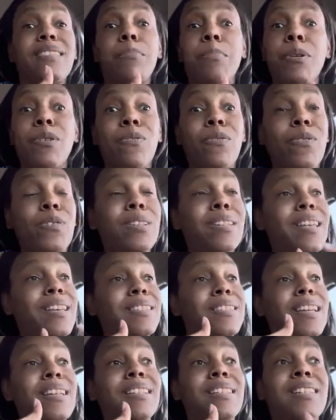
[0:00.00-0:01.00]
beautiful and
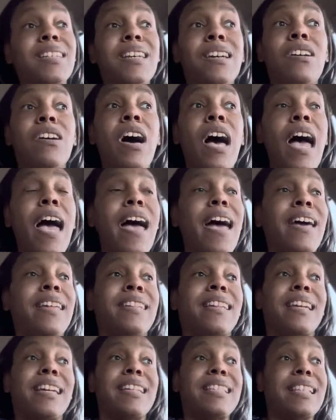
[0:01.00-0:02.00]
that's ideal. And
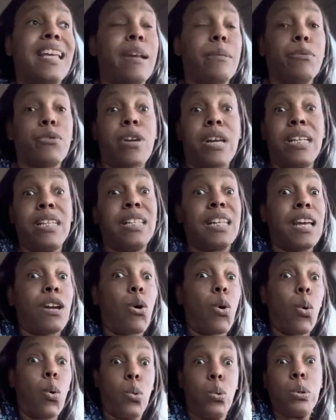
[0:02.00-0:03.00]
like I said, I'm trying to take
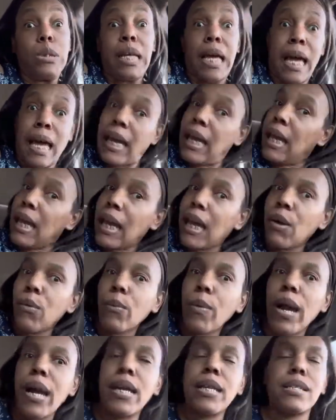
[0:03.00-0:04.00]
a whole day and
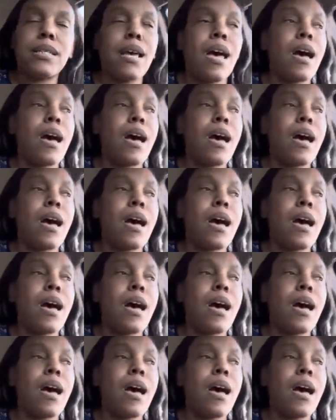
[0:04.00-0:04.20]
write.